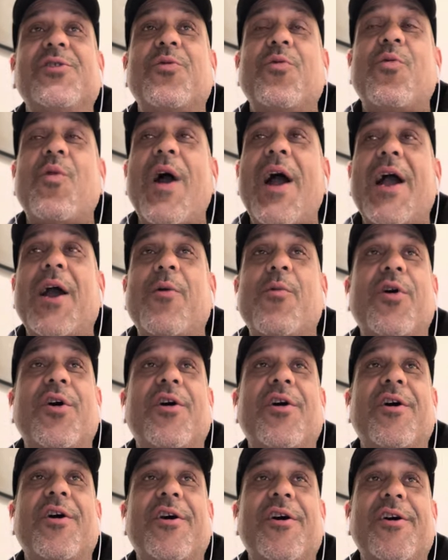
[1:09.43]
and Wack
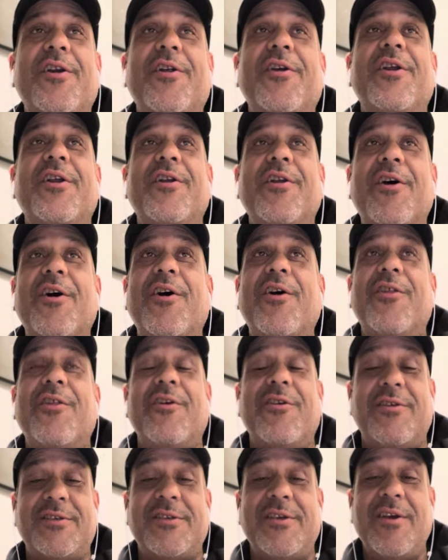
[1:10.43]
100 and
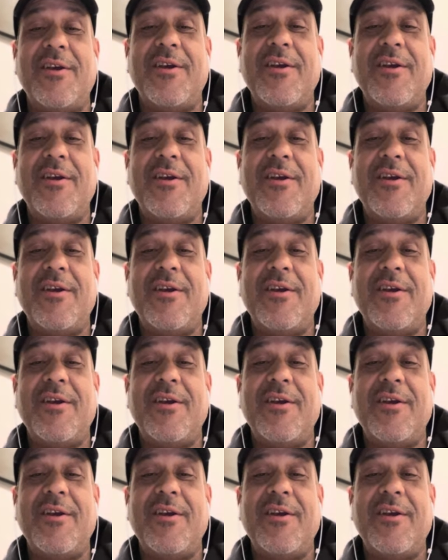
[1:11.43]
others